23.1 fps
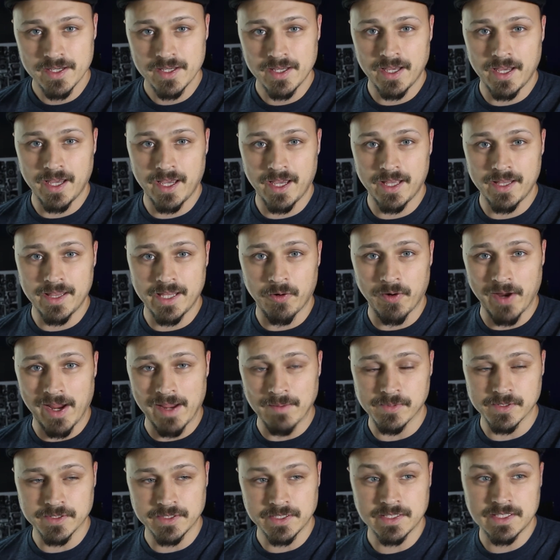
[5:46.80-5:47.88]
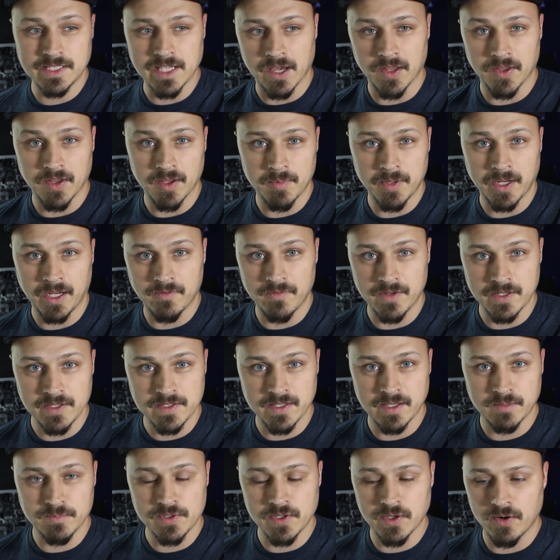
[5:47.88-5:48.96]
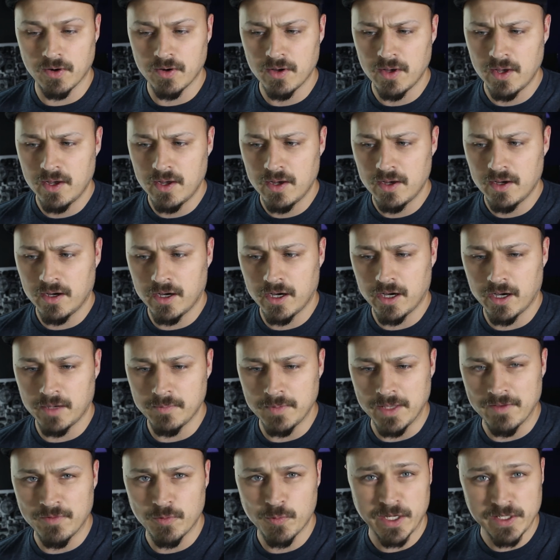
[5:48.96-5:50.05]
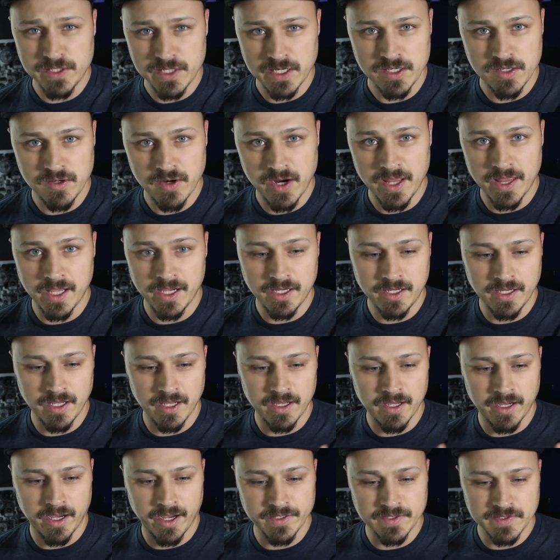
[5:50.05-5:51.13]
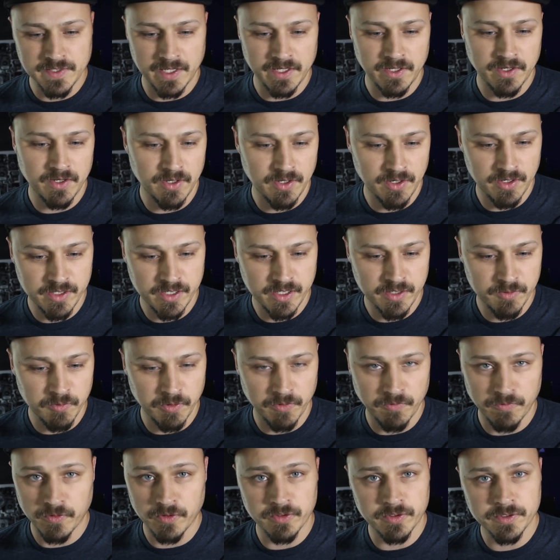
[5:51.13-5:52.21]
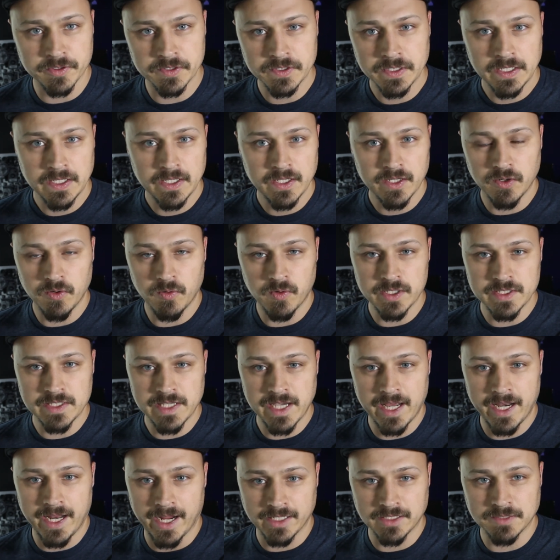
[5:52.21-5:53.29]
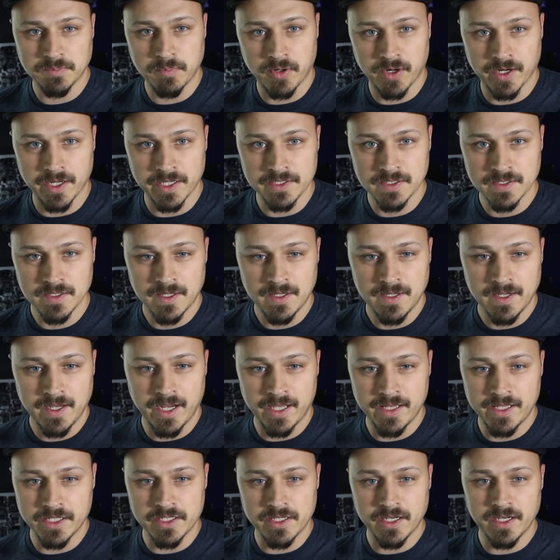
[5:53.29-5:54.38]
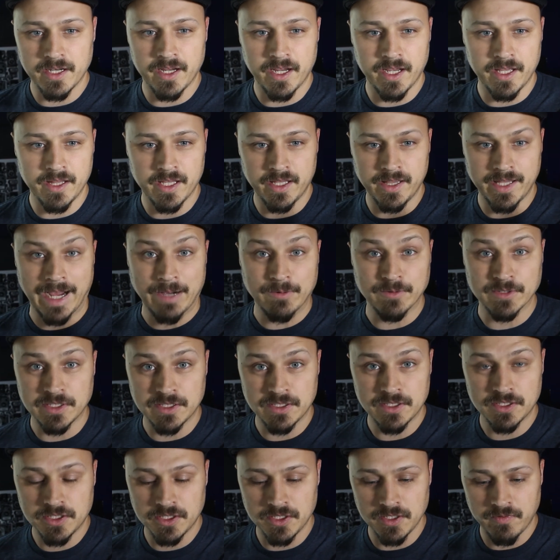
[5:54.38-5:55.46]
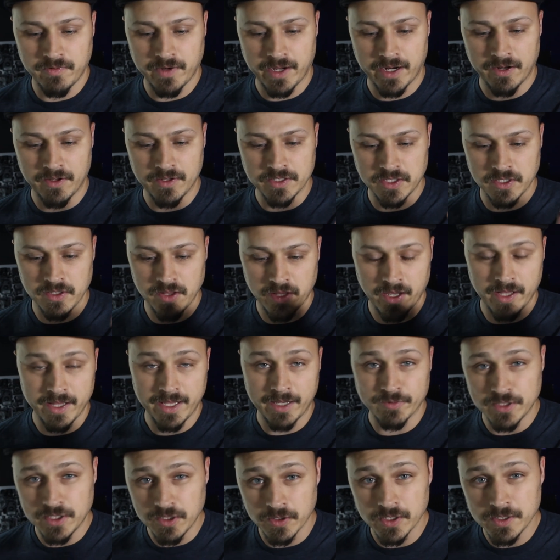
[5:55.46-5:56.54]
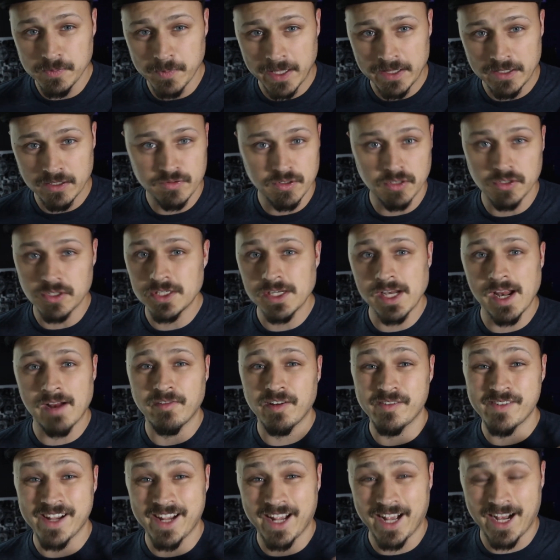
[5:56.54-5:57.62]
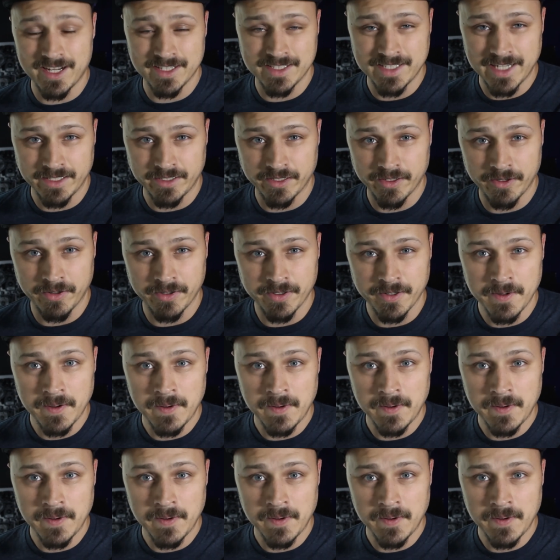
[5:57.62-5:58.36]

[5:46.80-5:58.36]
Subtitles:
and they were able to sell them and convince them. So even my sister, I think I sent her a referral who was at X price, and then that was, she found out, she thought that was too expensive, so she never even contacted her.